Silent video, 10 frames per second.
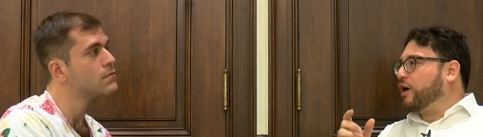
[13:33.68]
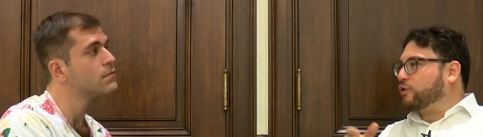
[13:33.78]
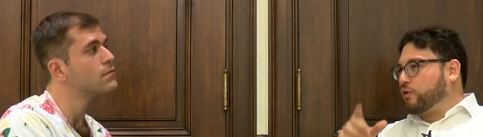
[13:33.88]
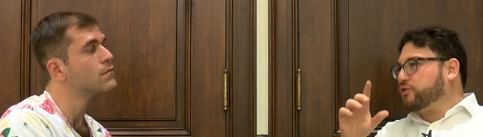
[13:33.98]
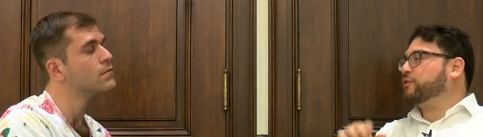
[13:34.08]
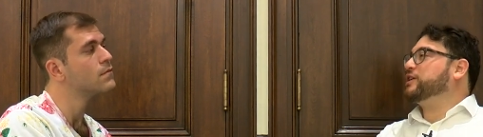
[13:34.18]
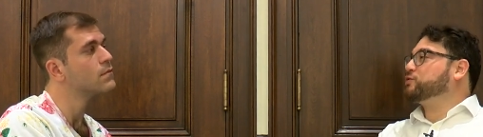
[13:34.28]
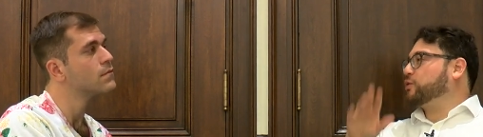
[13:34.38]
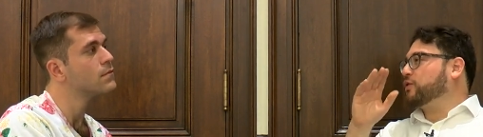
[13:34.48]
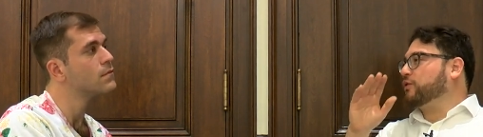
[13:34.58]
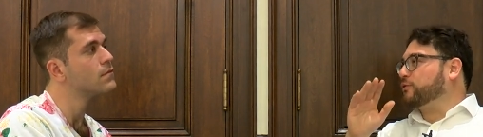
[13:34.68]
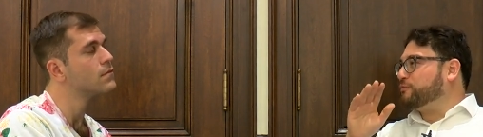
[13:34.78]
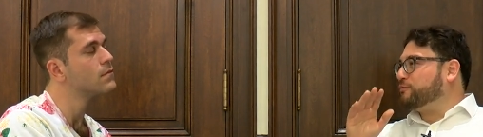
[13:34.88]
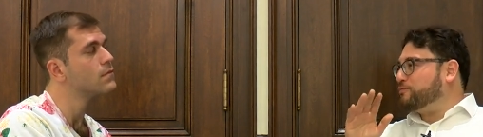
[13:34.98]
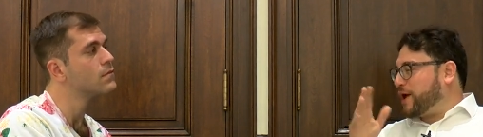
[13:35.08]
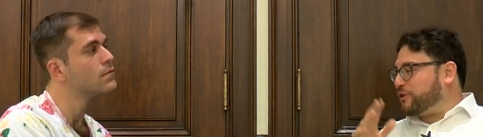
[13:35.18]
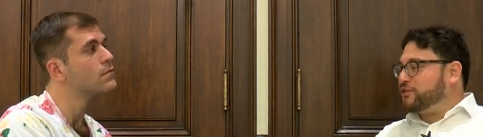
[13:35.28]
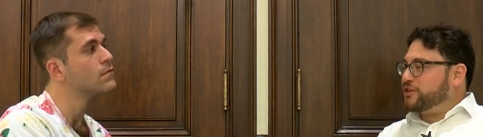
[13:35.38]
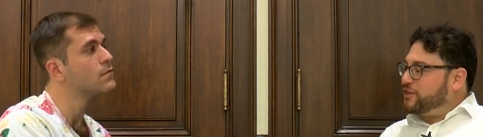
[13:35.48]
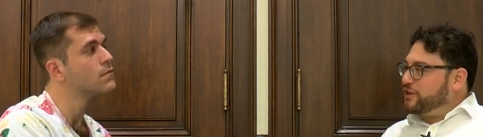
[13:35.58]
Speaker 1: Our growth rates were
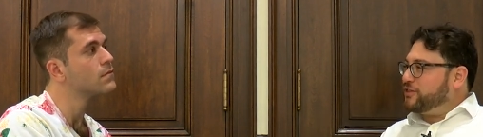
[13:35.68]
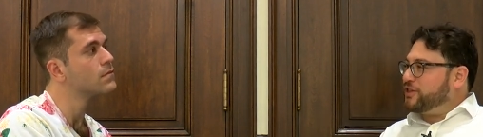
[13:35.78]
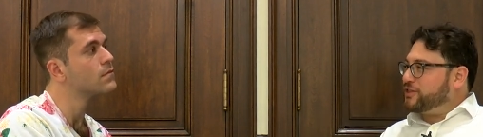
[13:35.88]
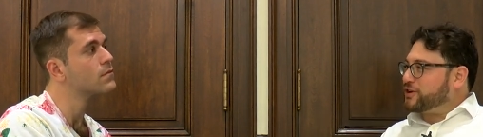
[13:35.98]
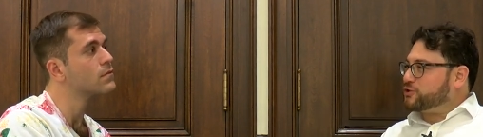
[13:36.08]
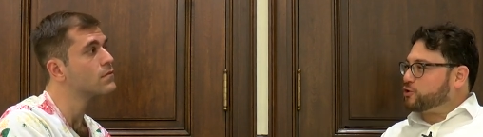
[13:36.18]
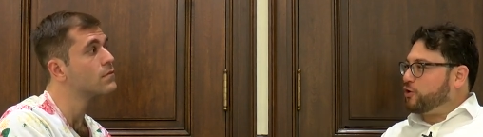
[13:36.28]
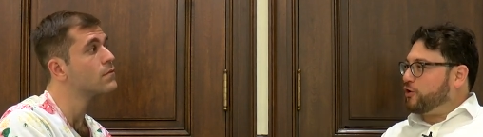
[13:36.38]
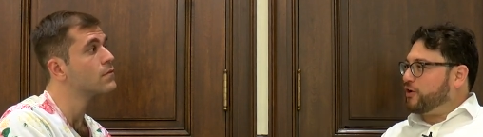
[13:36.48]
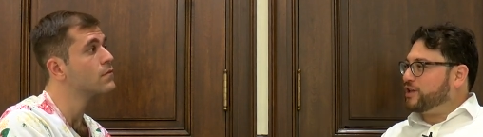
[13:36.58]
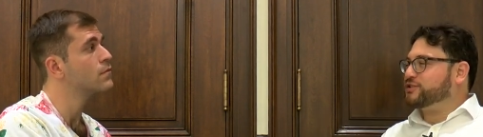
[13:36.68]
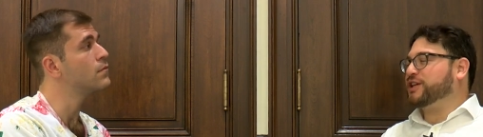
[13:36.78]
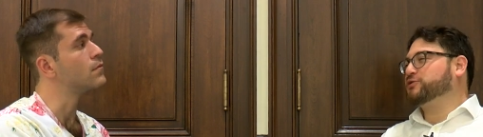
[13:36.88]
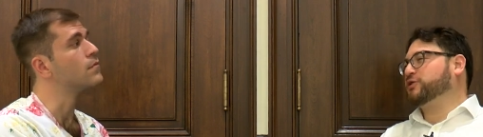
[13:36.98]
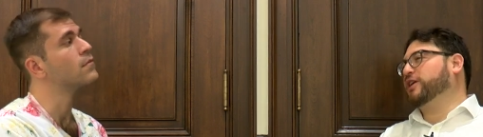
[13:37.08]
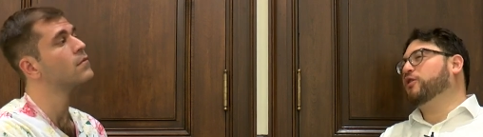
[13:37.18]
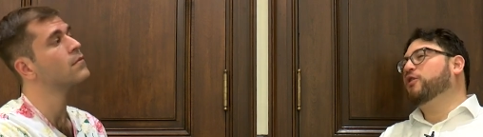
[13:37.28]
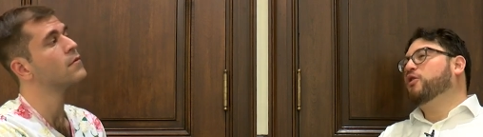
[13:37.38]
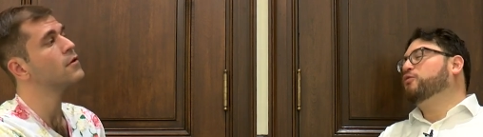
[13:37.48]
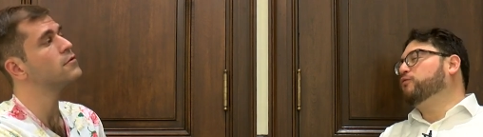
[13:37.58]
better than the, than the control, and so that's like
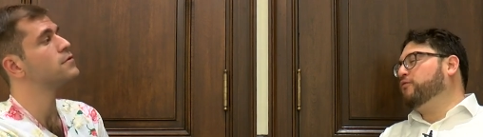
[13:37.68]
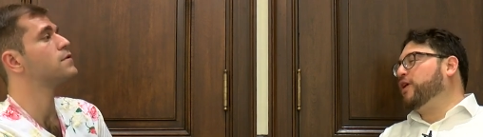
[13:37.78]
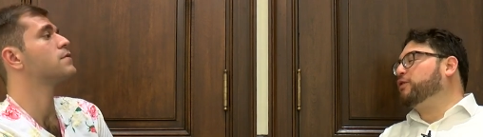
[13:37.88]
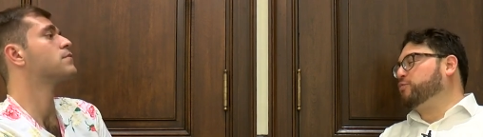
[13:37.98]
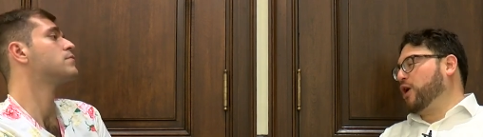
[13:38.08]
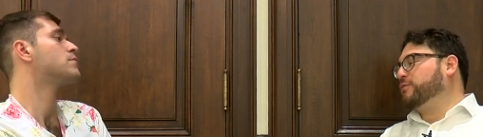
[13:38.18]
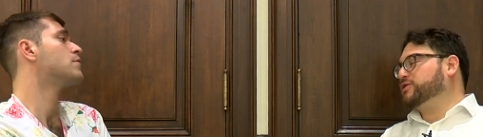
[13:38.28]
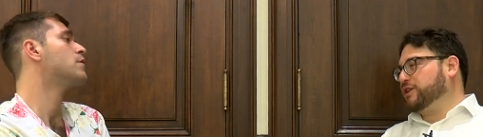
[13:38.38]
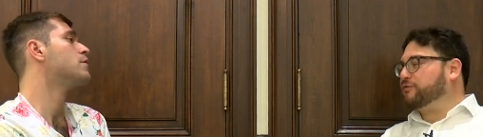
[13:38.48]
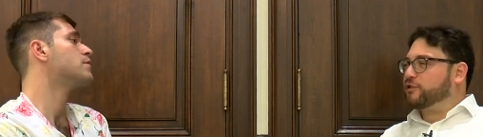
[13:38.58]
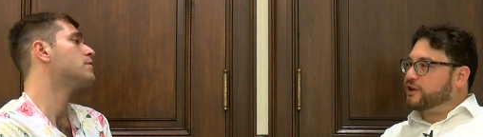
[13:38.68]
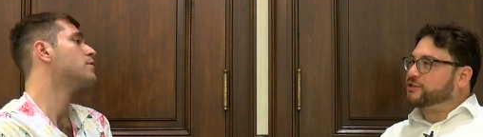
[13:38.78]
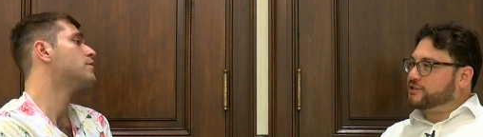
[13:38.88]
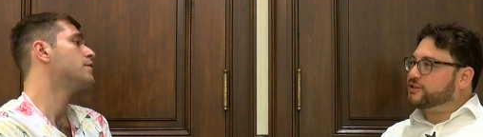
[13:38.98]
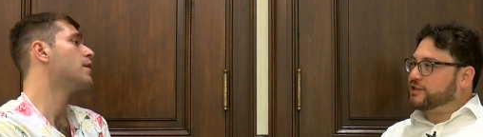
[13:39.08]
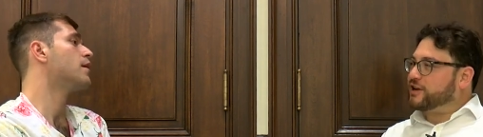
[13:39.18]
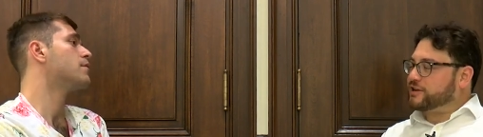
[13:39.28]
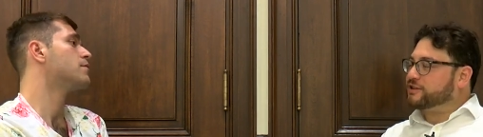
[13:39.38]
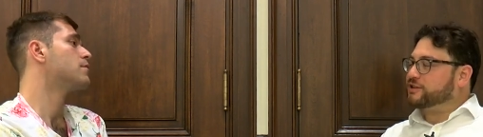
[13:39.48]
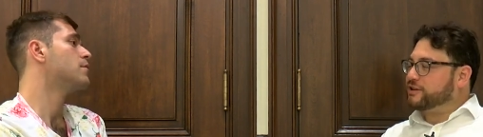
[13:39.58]
very promising for us.
Speaker 2: Yeah. yeah.
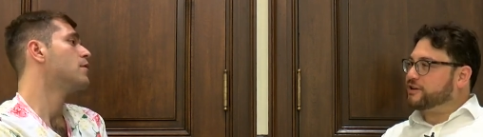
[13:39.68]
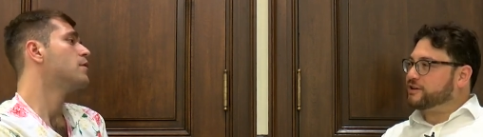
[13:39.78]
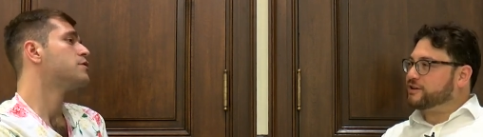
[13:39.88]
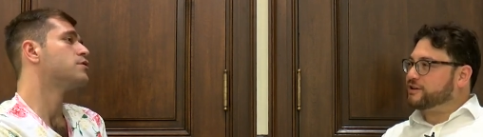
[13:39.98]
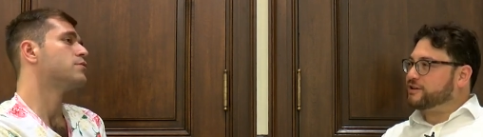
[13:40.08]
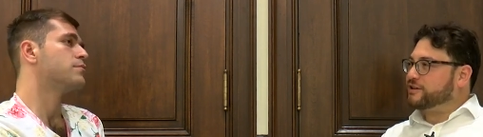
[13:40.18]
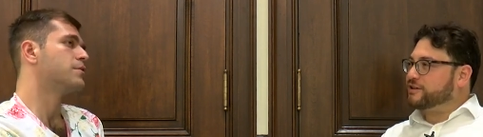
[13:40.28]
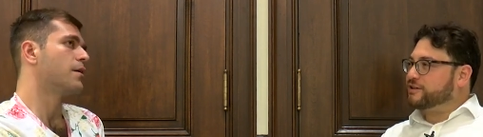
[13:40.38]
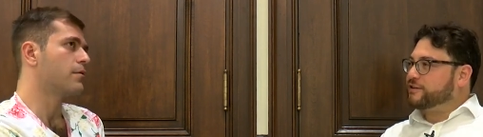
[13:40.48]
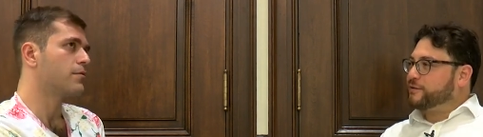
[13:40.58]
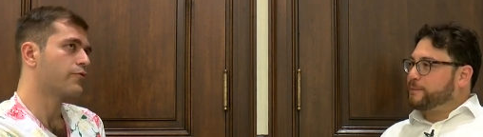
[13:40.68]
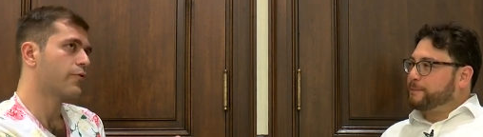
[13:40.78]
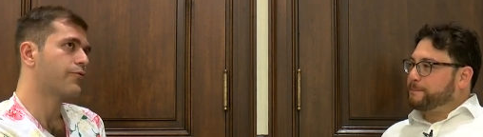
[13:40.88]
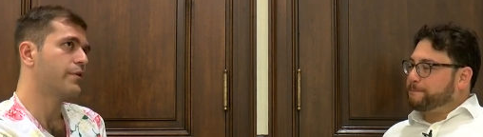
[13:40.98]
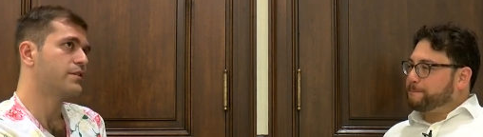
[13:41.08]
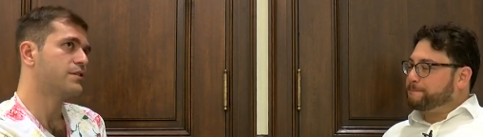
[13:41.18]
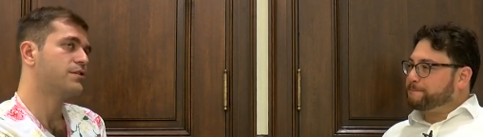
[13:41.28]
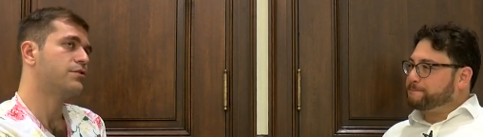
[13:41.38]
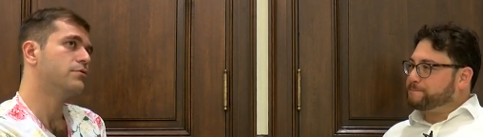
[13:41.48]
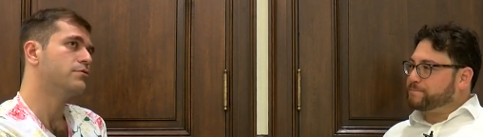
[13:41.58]
yeah. So yeah, growth rates
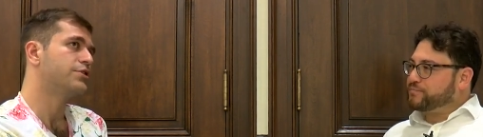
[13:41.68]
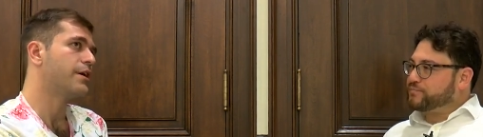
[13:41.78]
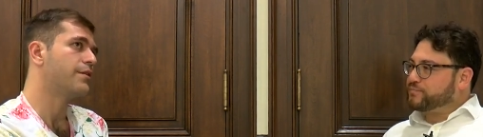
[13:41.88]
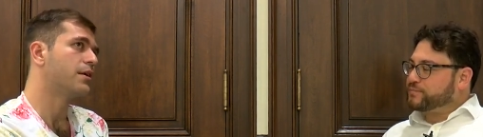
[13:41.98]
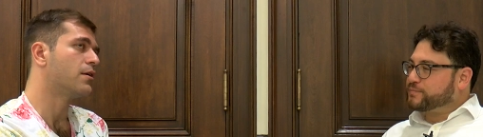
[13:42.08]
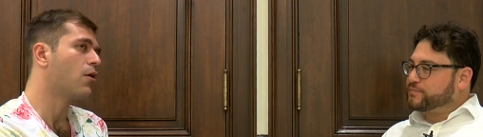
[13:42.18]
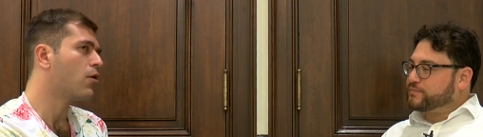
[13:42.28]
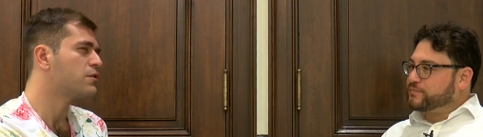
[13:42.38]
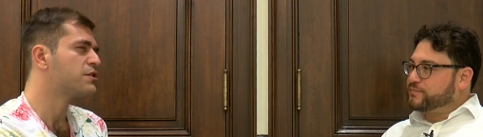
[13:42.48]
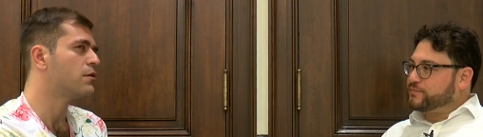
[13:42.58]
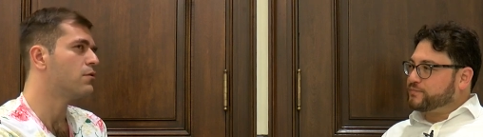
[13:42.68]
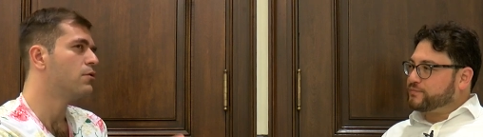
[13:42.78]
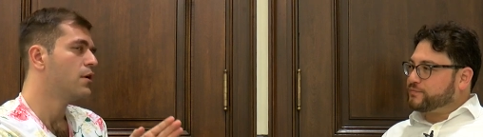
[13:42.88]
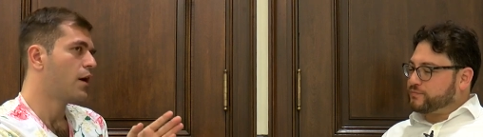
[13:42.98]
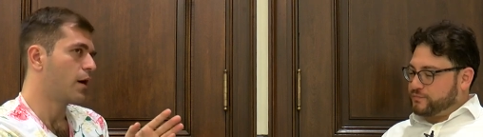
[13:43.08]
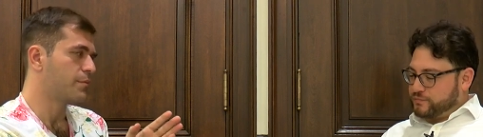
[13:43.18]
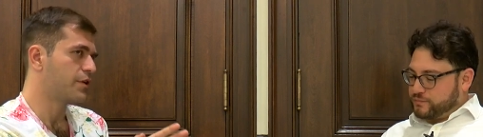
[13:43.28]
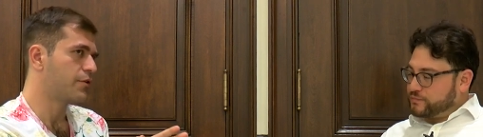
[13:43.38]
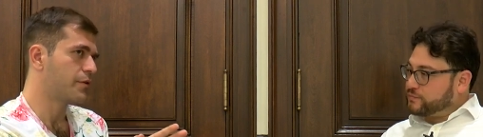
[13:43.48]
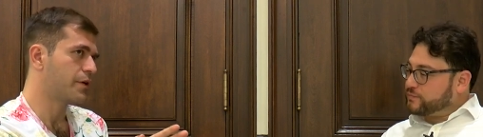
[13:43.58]
is huge, and then also I'm
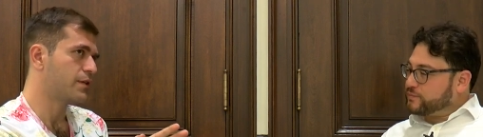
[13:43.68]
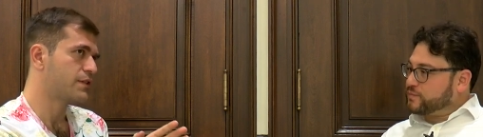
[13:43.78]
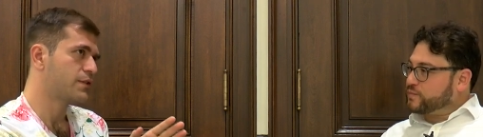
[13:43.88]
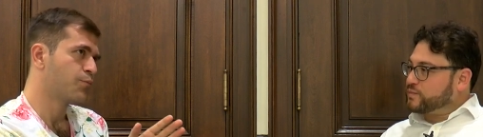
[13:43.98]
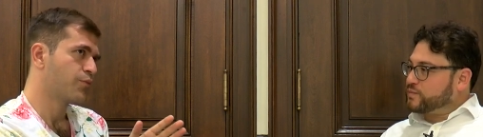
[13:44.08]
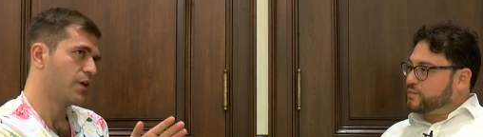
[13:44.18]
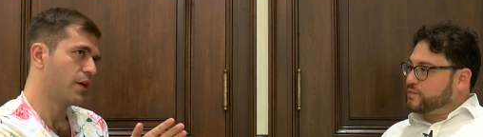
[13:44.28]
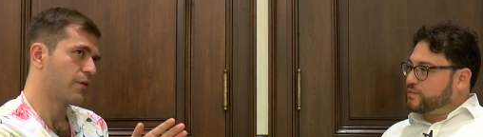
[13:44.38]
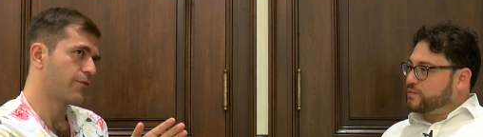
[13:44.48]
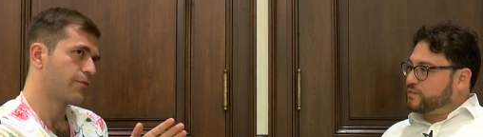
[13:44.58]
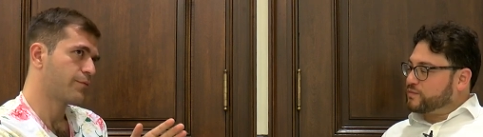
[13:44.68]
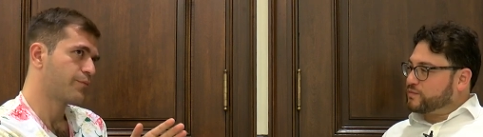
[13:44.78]
curious if